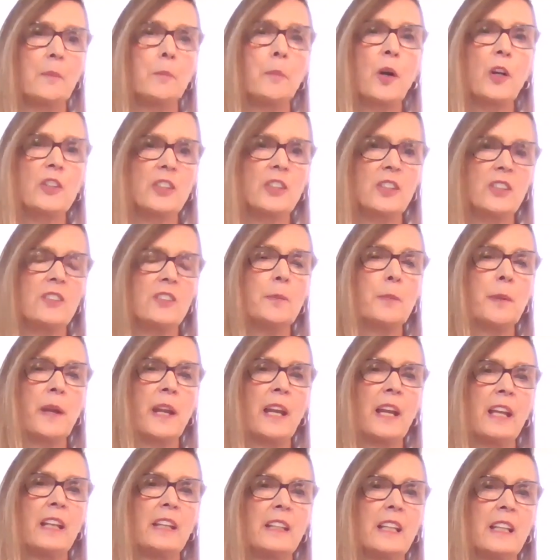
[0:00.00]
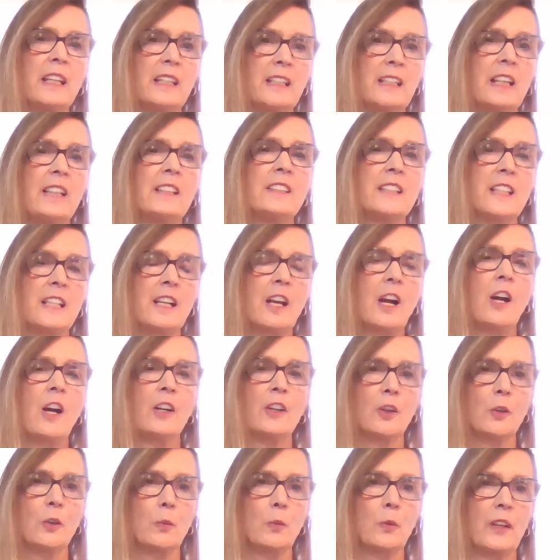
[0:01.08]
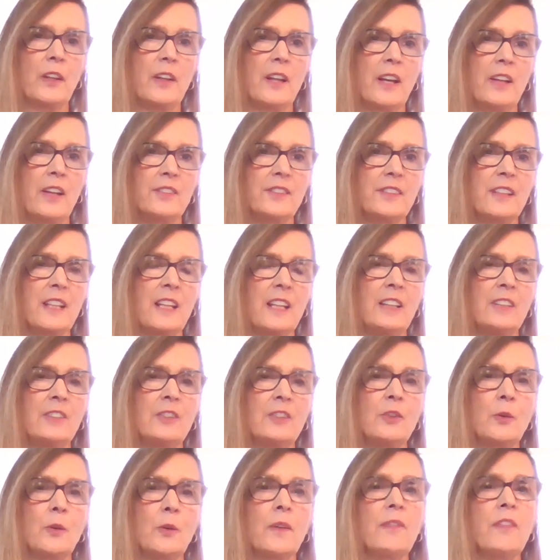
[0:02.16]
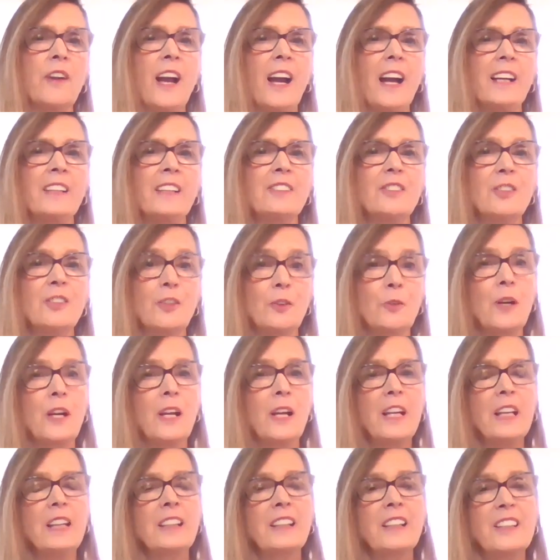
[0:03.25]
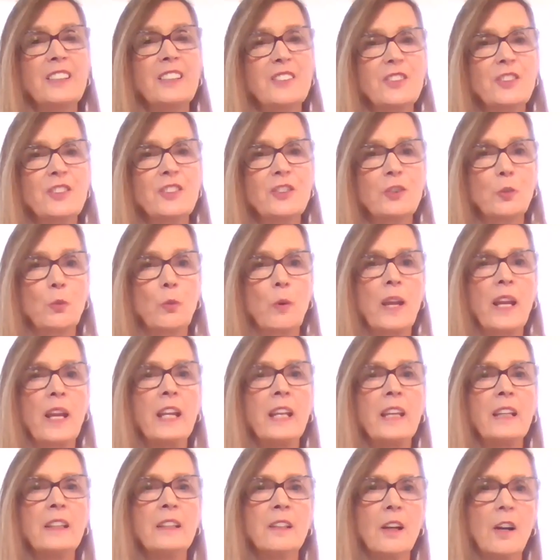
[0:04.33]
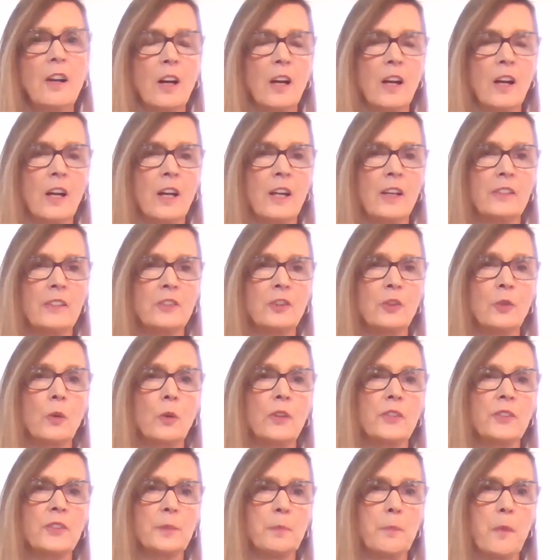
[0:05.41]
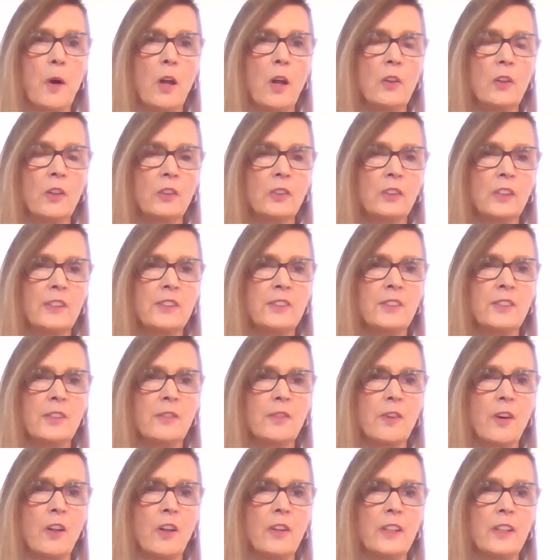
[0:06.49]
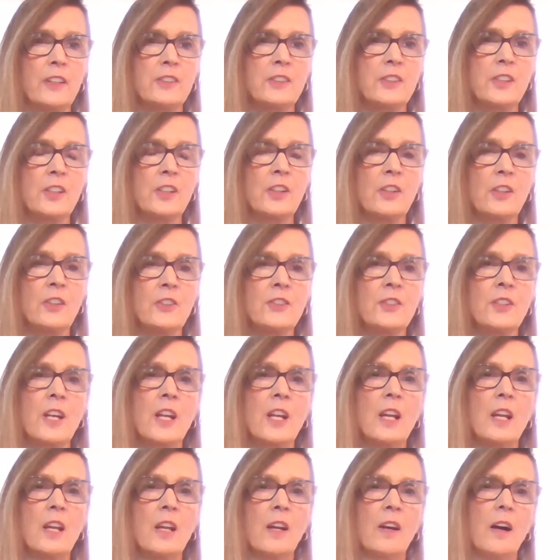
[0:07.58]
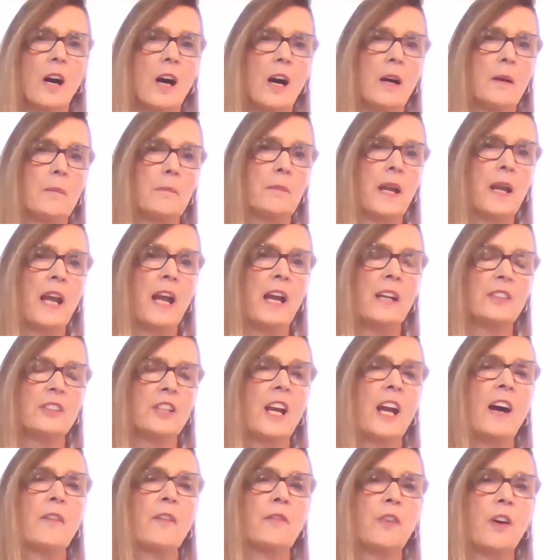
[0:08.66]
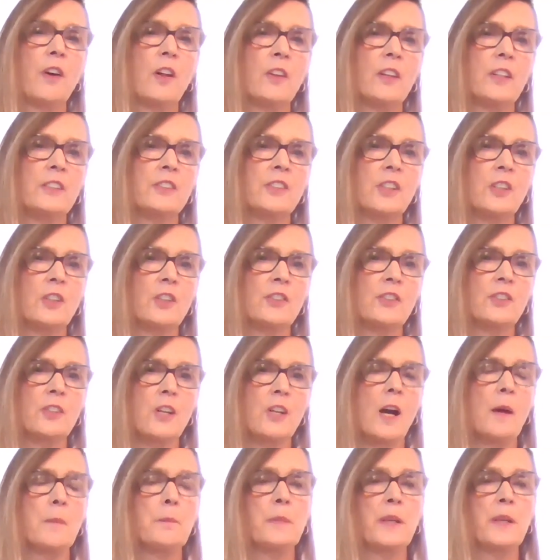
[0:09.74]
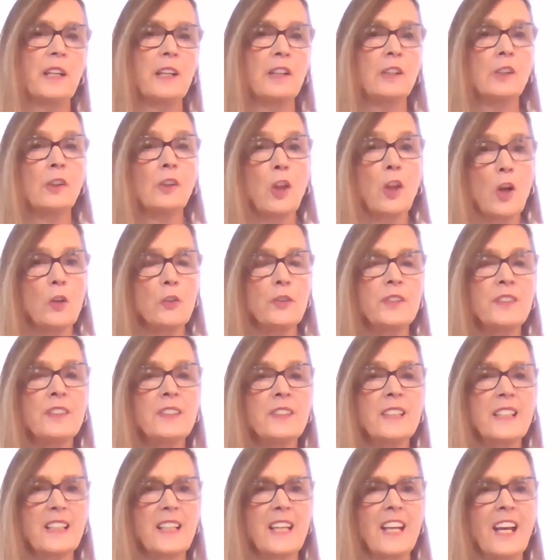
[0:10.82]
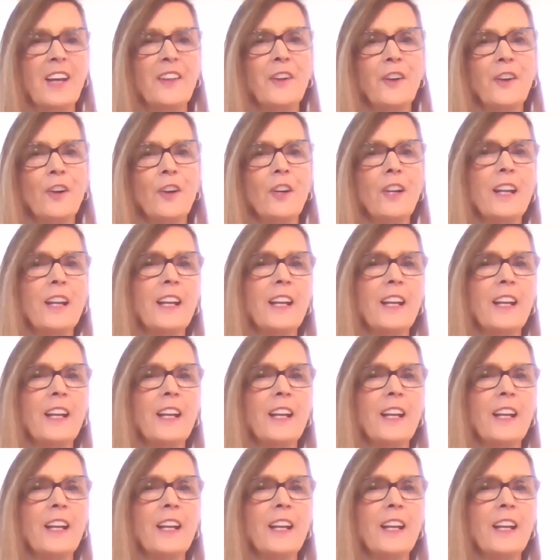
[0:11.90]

participate in ending hunger with us, and to have had to constrain to a smaller list of volunteers, had to have volunteers not be close together